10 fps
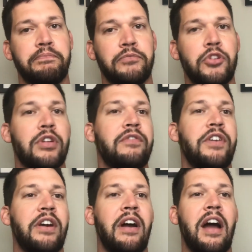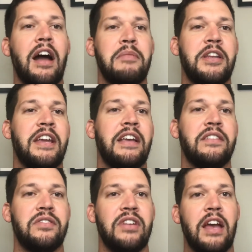You can figure out how many days
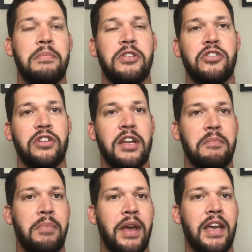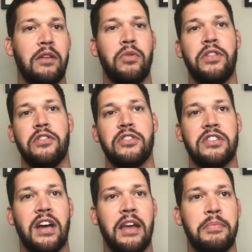of stipends you're getting paid with your
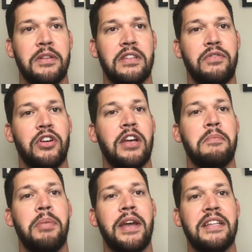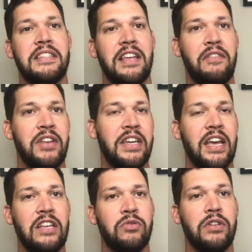stipends. If you're getting paid 7
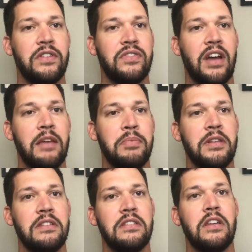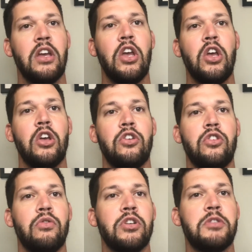days worth of stipends,
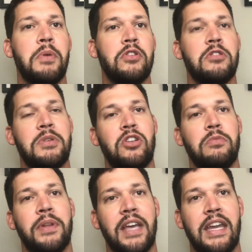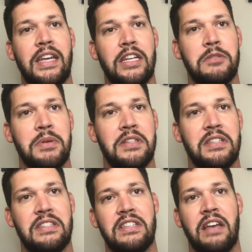you are supposed to be duplicating
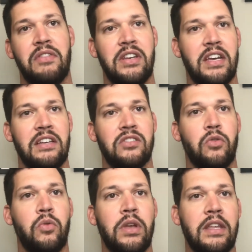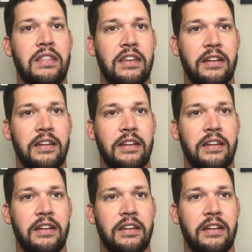expenses 7 days a week then.